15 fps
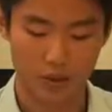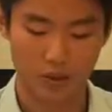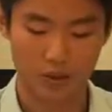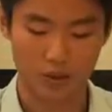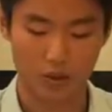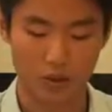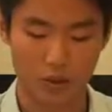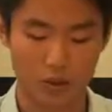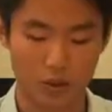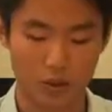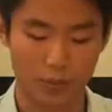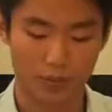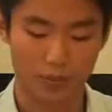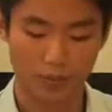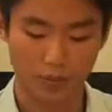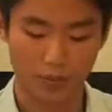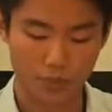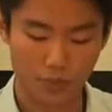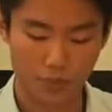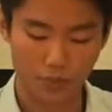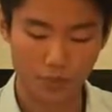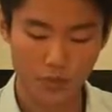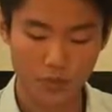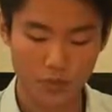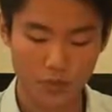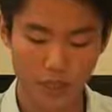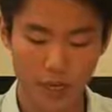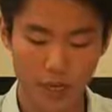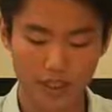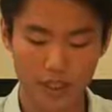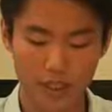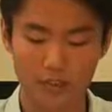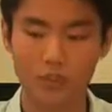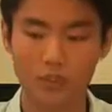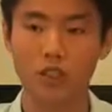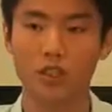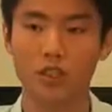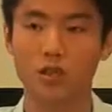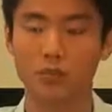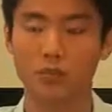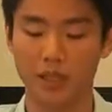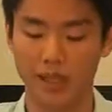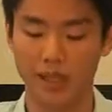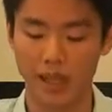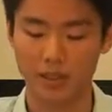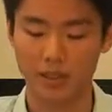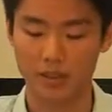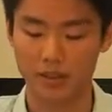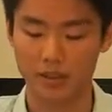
So the idea of still belied.